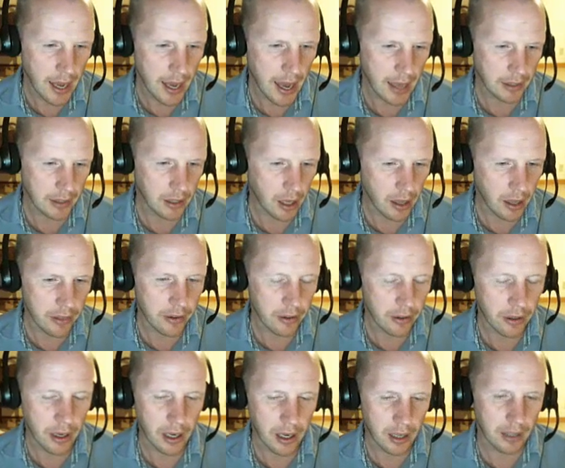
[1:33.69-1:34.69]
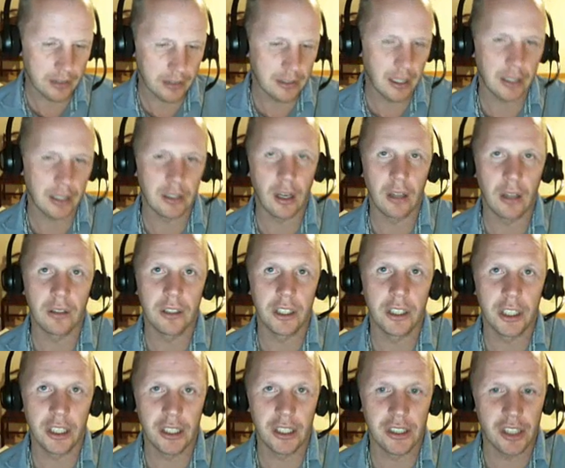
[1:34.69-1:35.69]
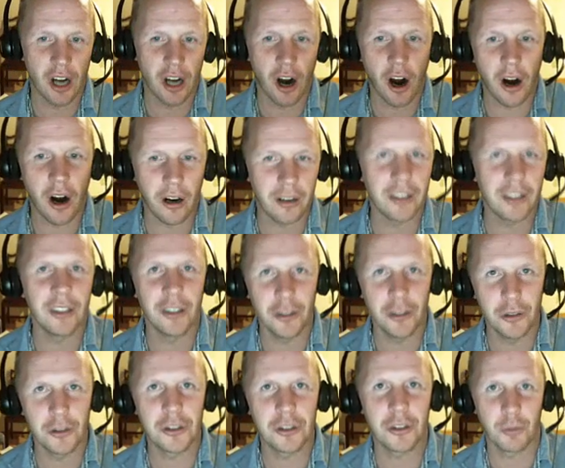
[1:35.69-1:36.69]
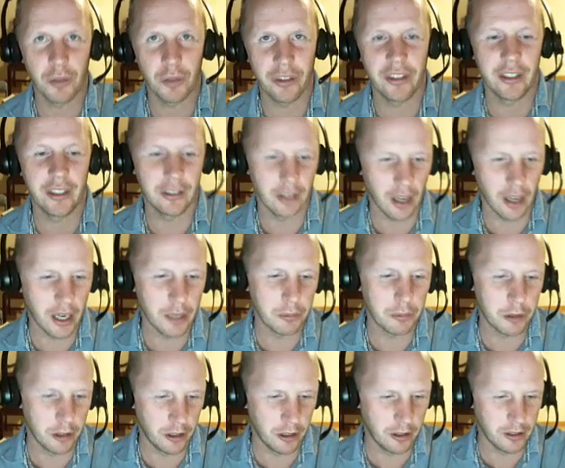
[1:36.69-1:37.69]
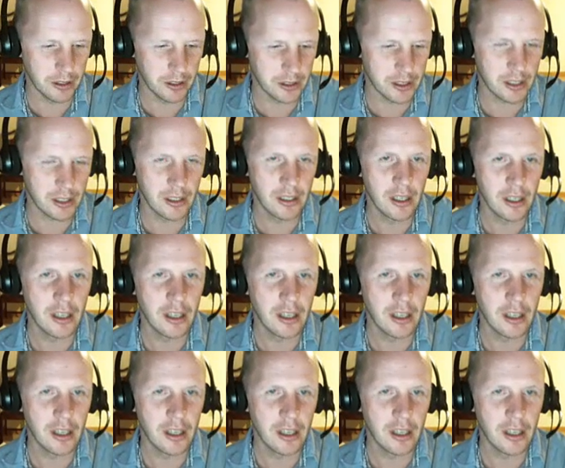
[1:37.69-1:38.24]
and other technologies are used within libraries.